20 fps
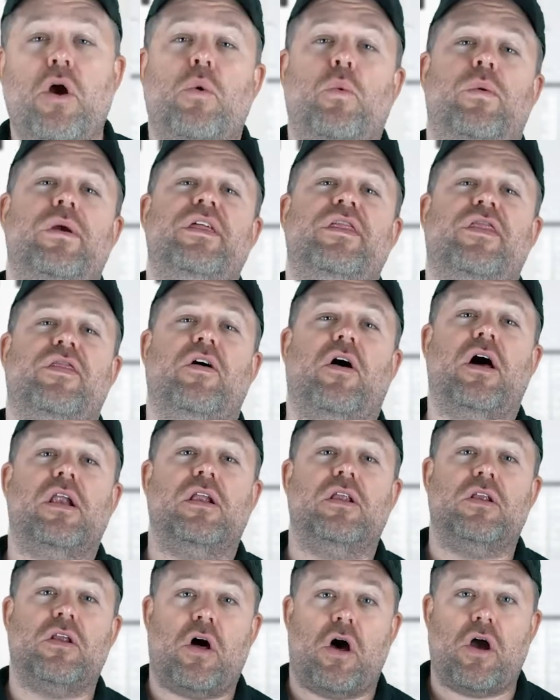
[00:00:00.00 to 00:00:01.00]
we thought
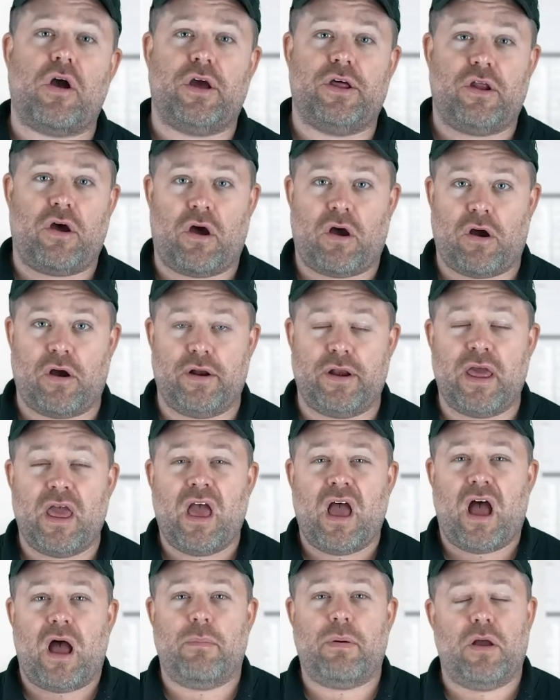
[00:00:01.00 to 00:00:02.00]
long and hard
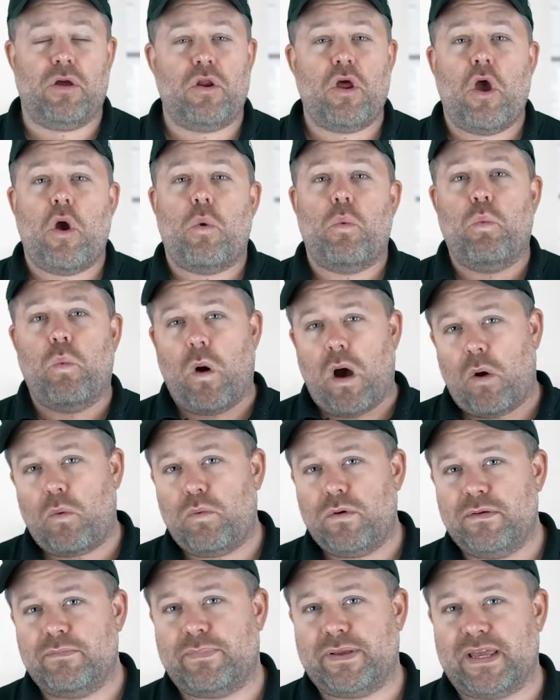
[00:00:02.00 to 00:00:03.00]
about what
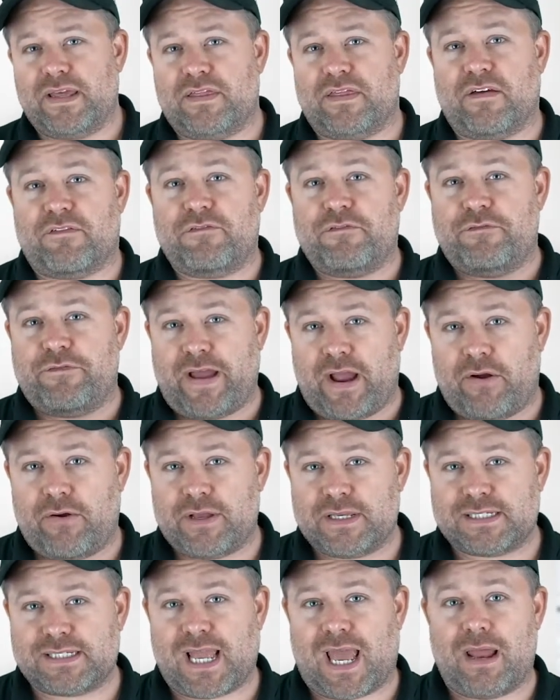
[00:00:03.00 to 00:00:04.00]
would be the
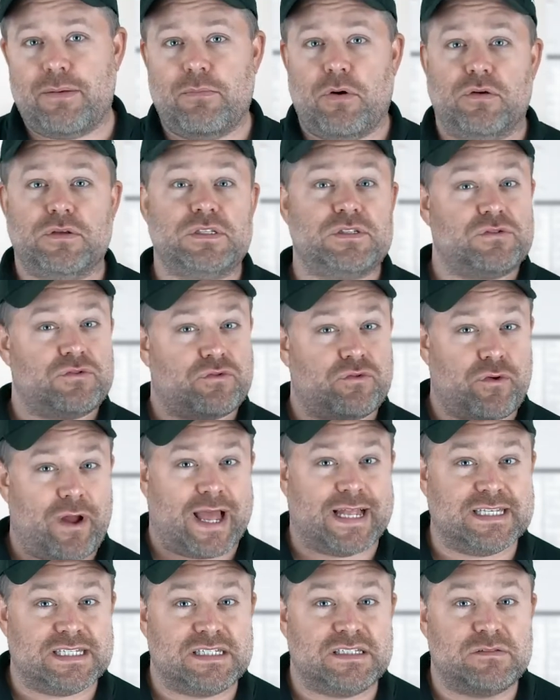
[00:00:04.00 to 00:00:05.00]
fairest and most
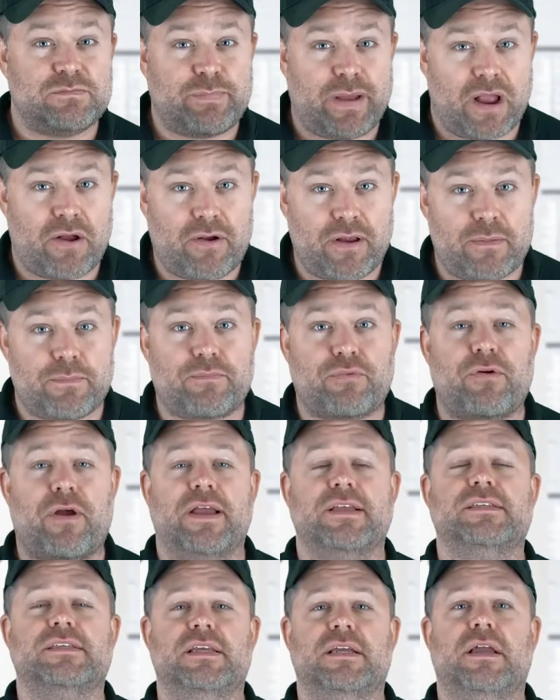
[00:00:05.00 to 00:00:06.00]
transparent
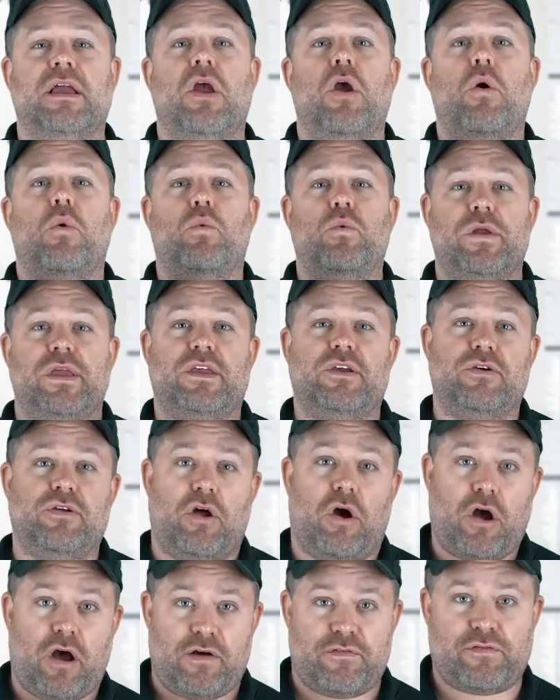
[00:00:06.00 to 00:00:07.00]
pricing we could
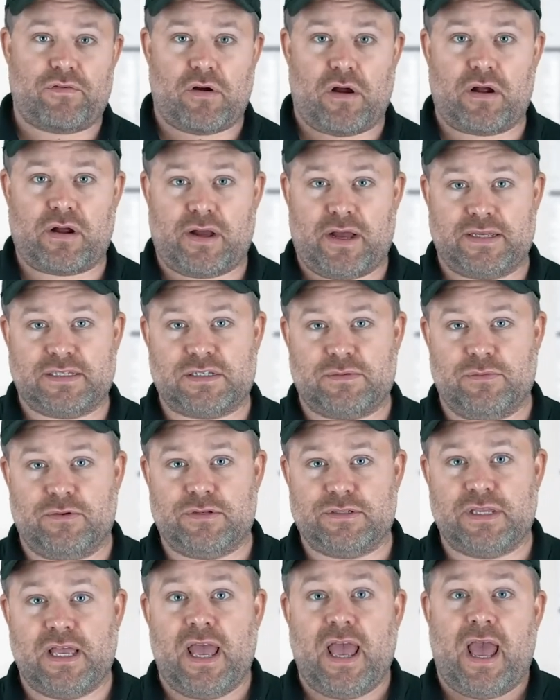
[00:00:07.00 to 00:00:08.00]
offer our
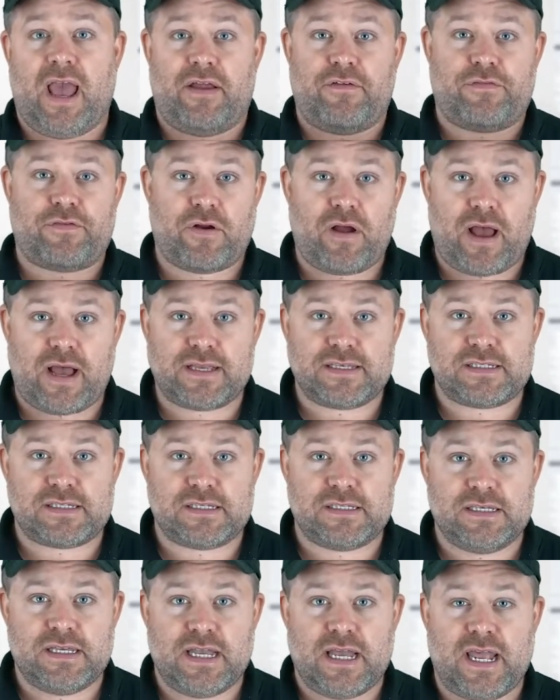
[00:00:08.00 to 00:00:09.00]
customers. And for us,
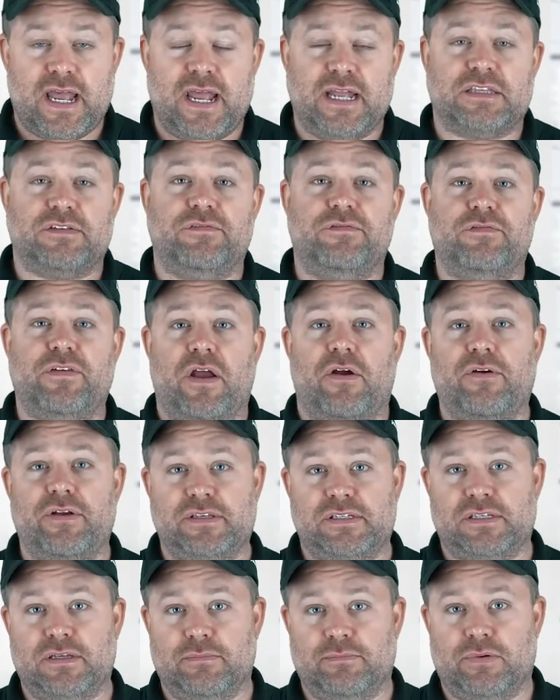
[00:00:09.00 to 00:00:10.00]
it's very
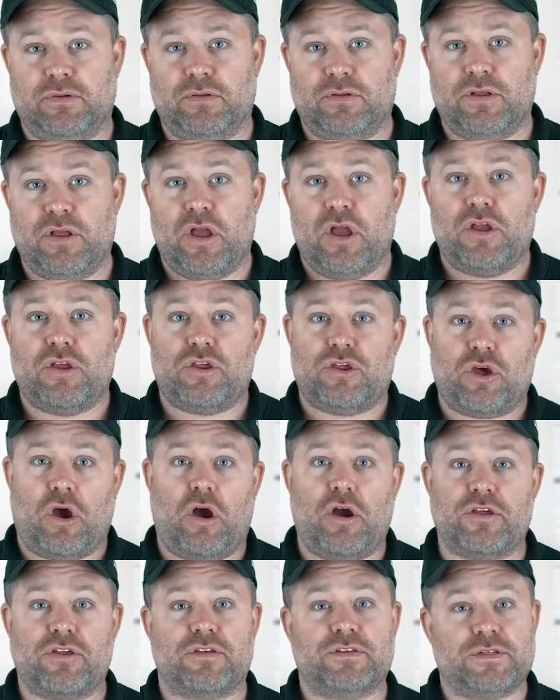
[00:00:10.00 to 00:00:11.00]
simple.
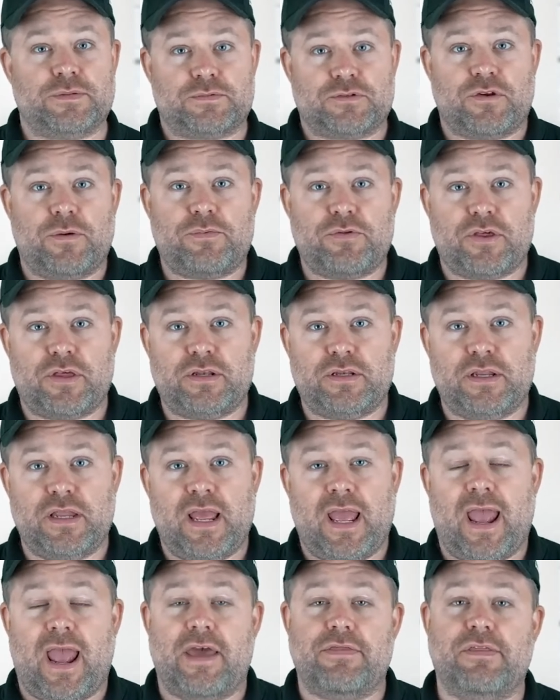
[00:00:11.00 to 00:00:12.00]
Charge subscription
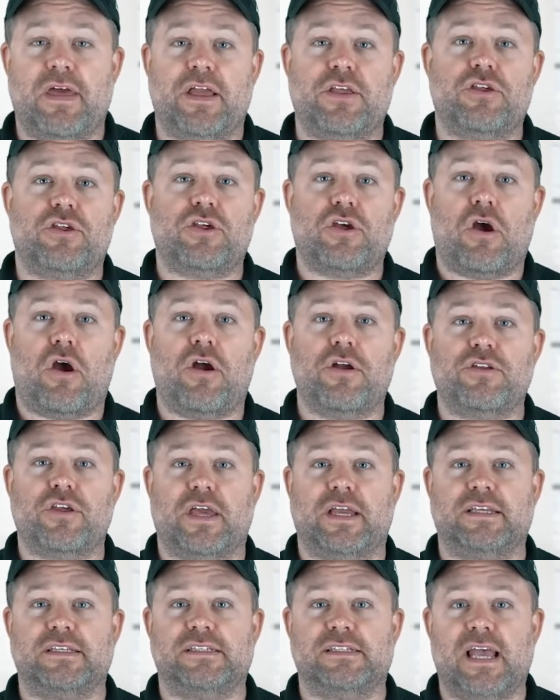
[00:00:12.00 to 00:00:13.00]
and then charge
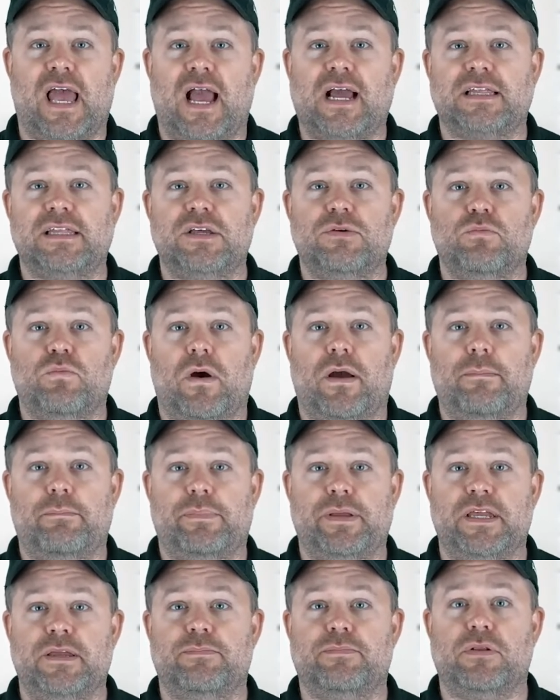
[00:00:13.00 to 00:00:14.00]
exactly what
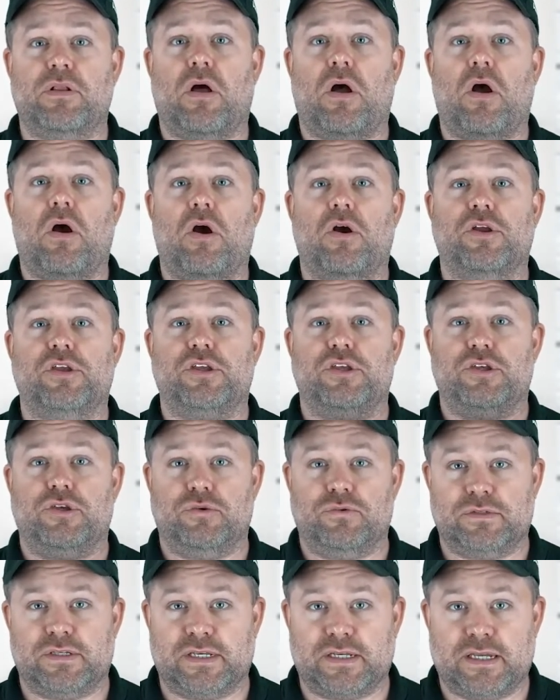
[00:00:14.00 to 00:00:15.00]
people are
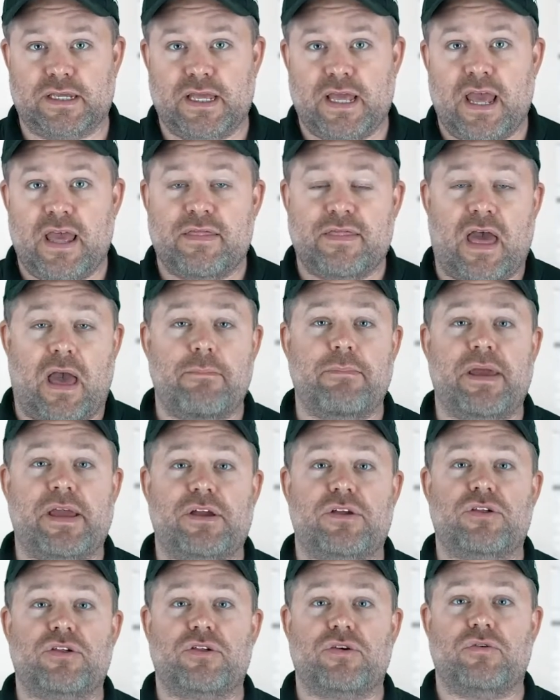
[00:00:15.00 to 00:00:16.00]
using. That makes
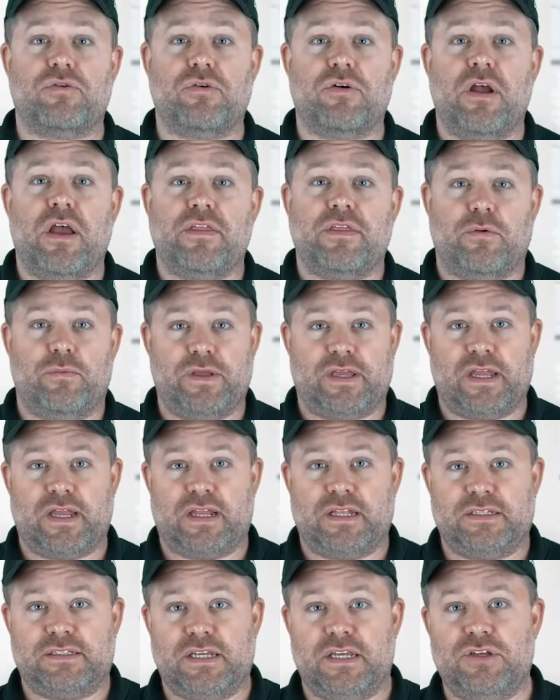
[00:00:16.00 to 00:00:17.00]
sure that we can
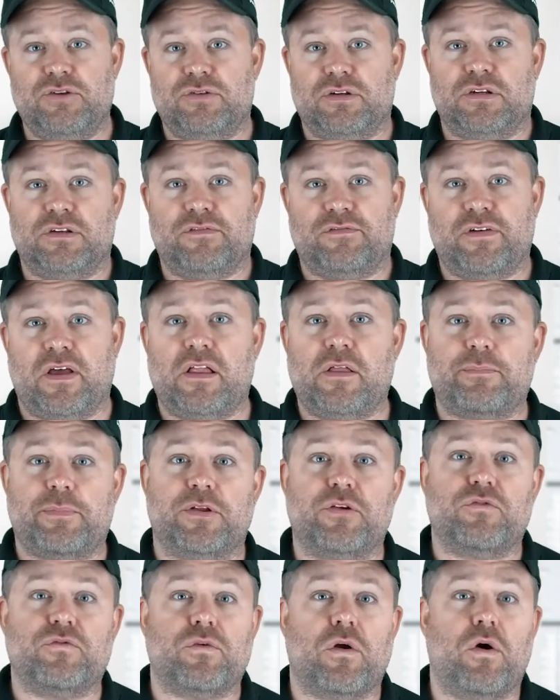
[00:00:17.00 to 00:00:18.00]
continue to develop and
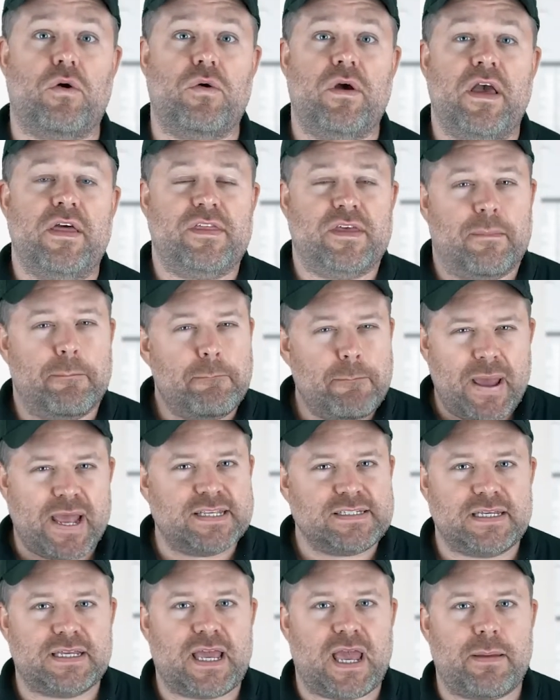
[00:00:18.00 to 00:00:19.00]
grow the
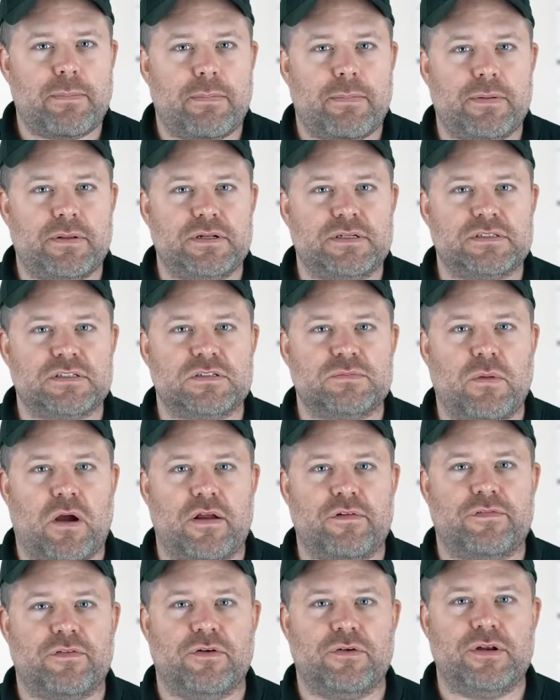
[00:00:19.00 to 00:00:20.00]
amazing capabilities of
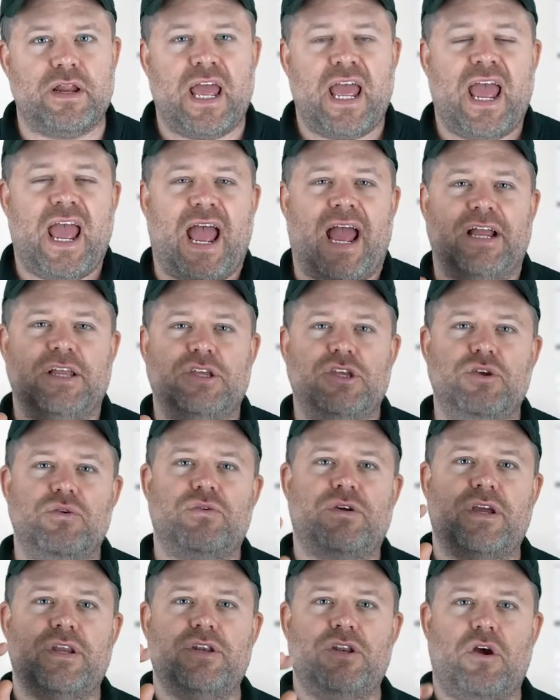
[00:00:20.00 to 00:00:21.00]
smartphone, and you
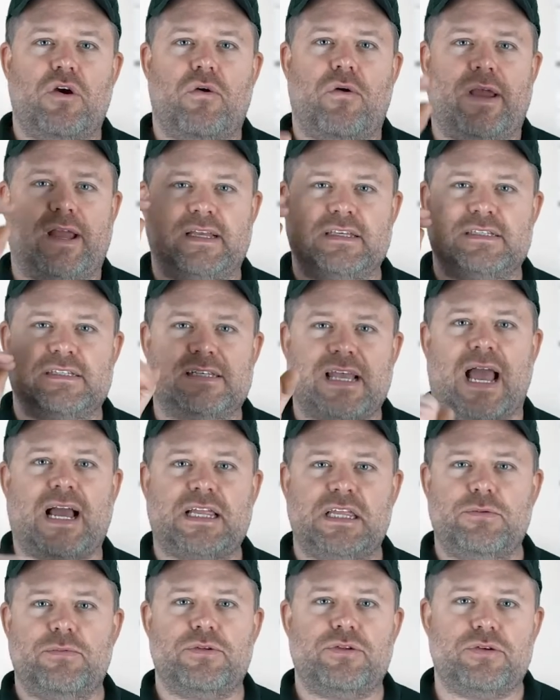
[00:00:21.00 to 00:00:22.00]
can know
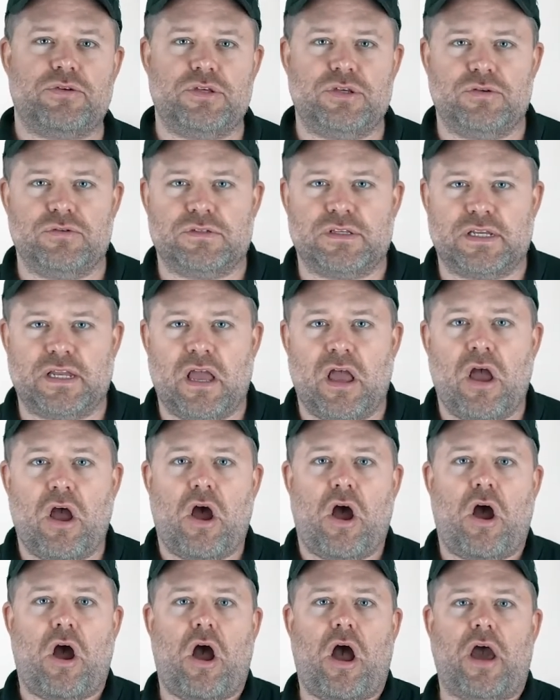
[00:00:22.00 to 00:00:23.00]
exactly what you're using
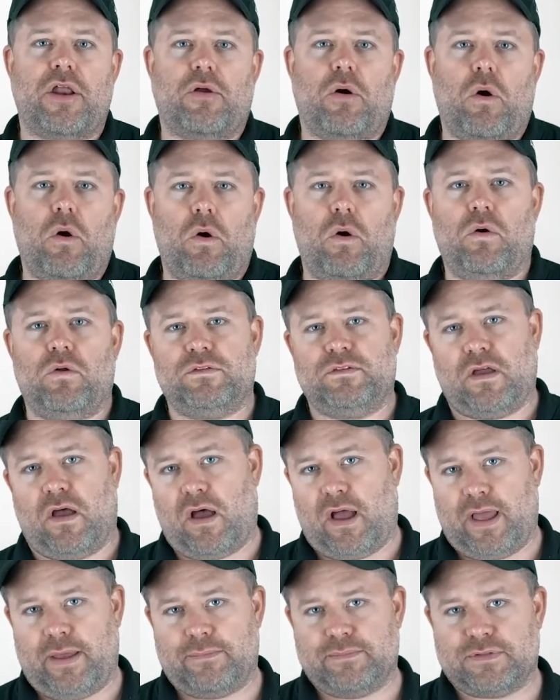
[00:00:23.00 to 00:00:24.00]
at all
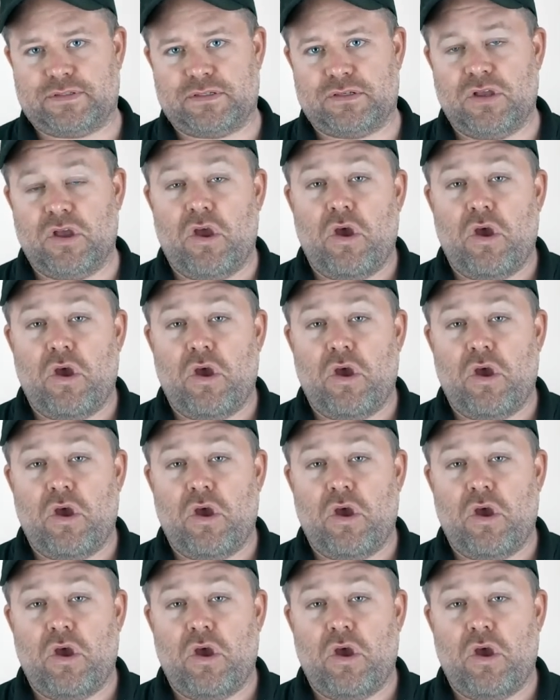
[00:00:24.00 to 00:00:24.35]
times.